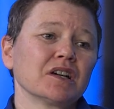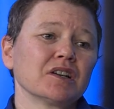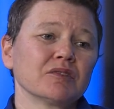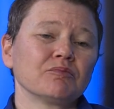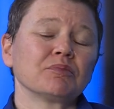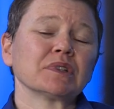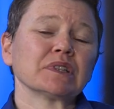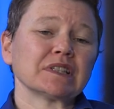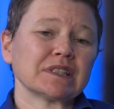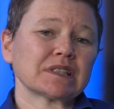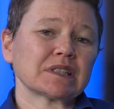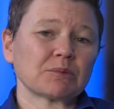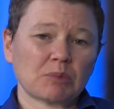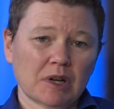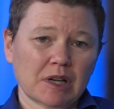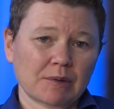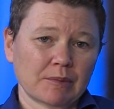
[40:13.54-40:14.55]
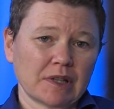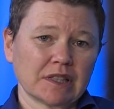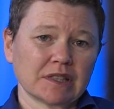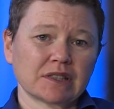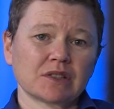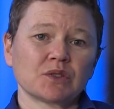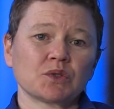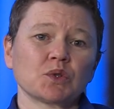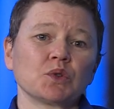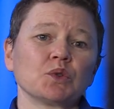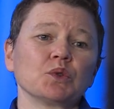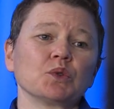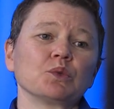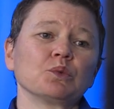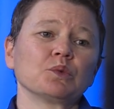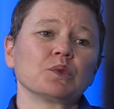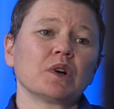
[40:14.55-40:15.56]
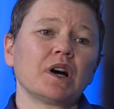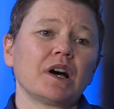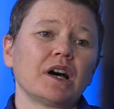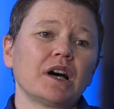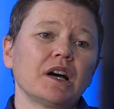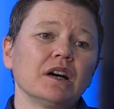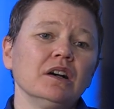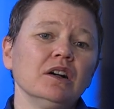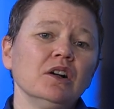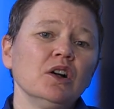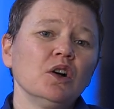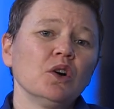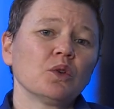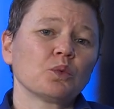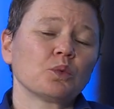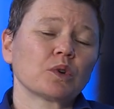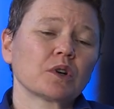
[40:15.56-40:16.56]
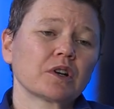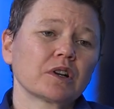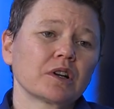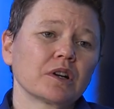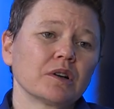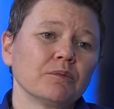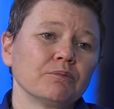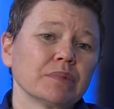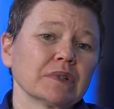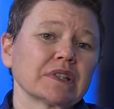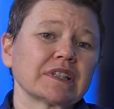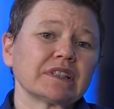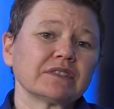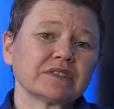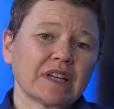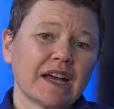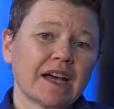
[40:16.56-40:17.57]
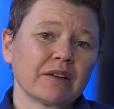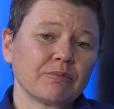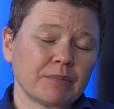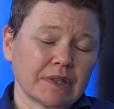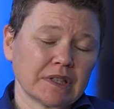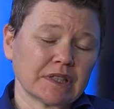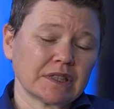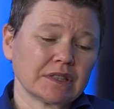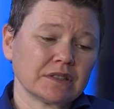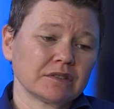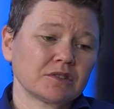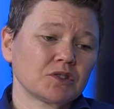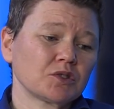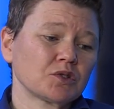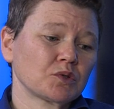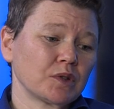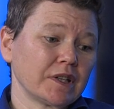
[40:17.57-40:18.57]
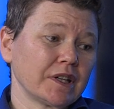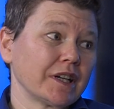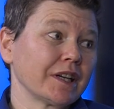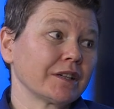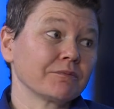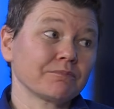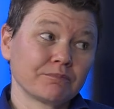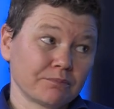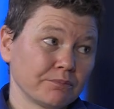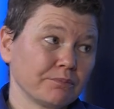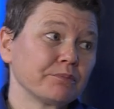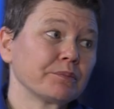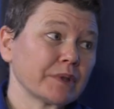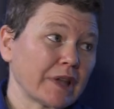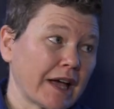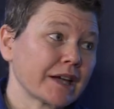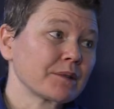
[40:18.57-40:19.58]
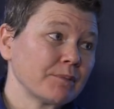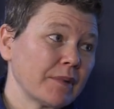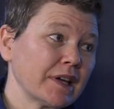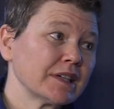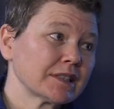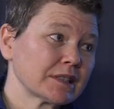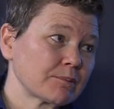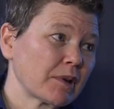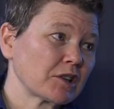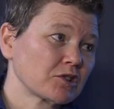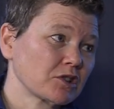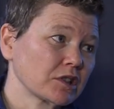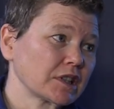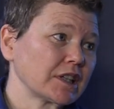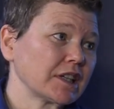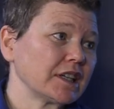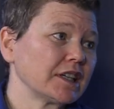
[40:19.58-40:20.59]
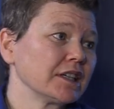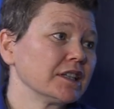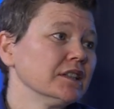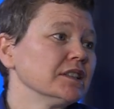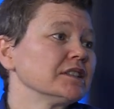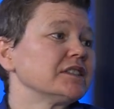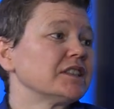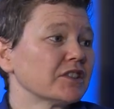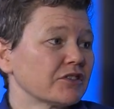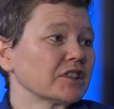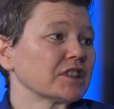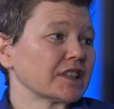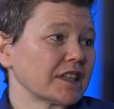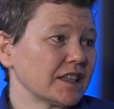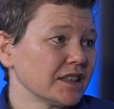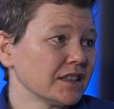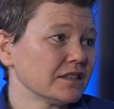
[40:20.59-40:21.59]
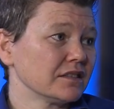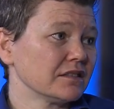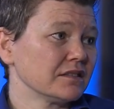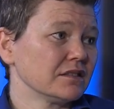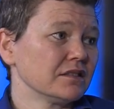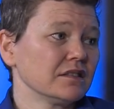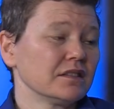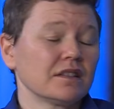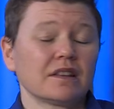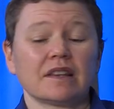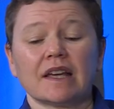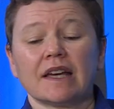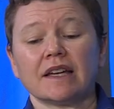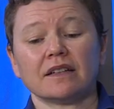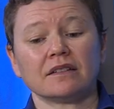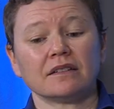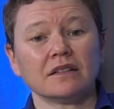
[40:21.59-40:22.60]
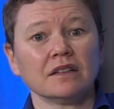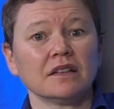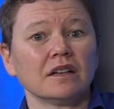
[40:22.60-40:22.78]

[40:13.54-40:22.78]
of police departments who were believed to have been treating black men especially differently than